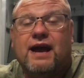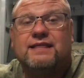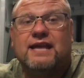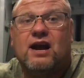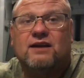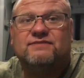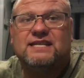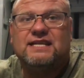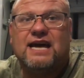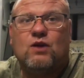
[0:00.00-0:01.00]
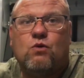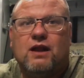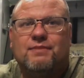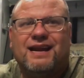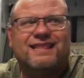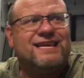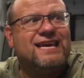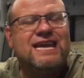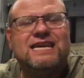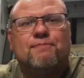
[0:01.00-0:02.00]
right there. I've seen that quite a bit. I
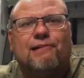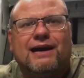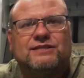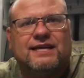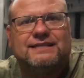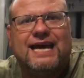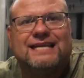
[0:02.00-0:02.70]
think Indie Projects